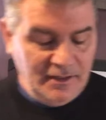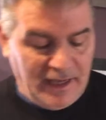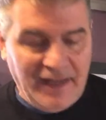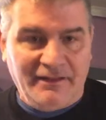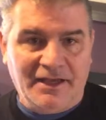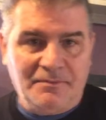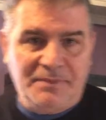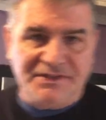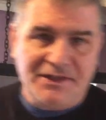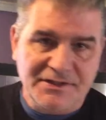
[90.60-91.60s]
I like
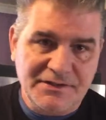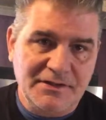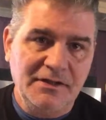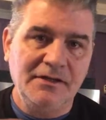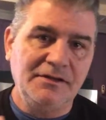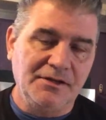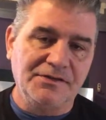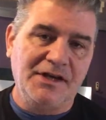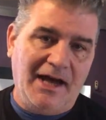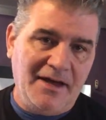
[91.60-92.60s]
biscuits. You
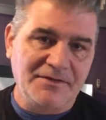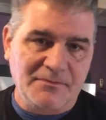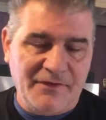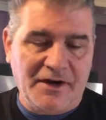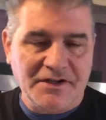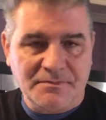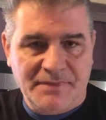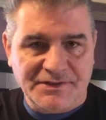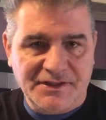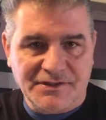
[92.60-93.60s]
see, I have some various
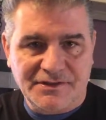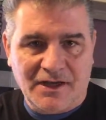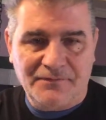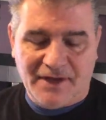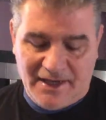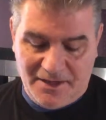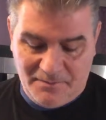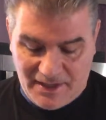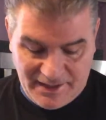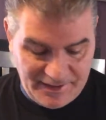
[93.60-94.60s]
biscuit stuff on
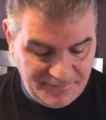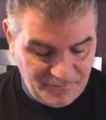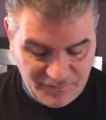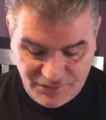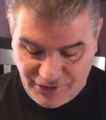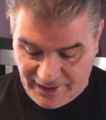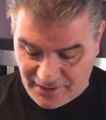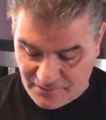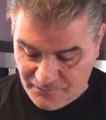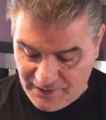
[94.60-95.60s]
my
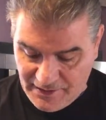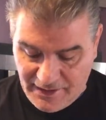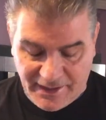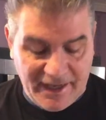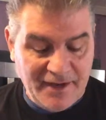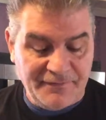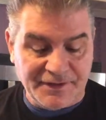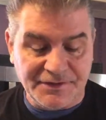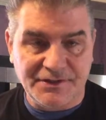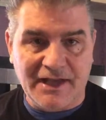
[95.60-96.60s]
channel, and I have
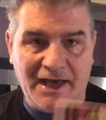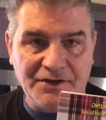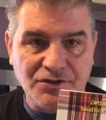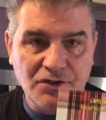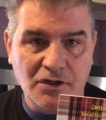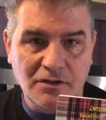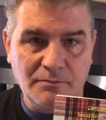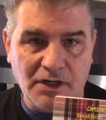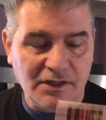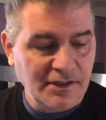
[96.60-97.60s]
this Scottish
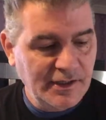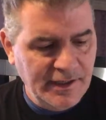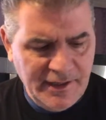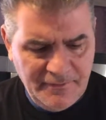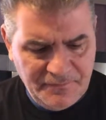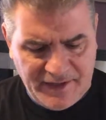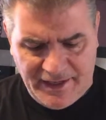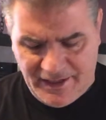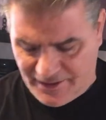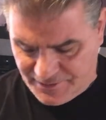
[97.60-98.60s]
cookbook.
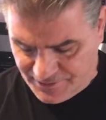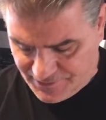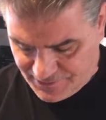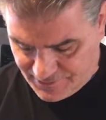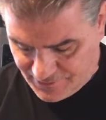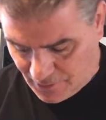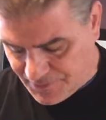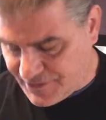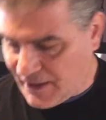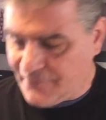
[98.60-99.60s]
And so
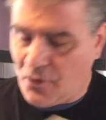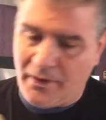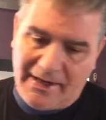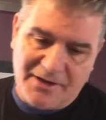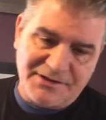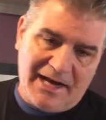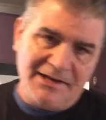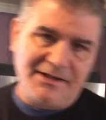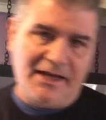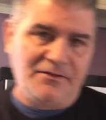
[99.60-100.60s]
instead of going outside
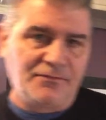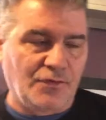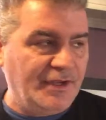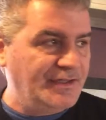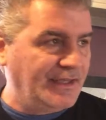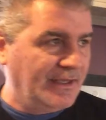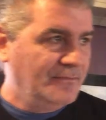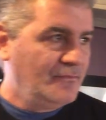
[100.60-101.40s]
today and freezing,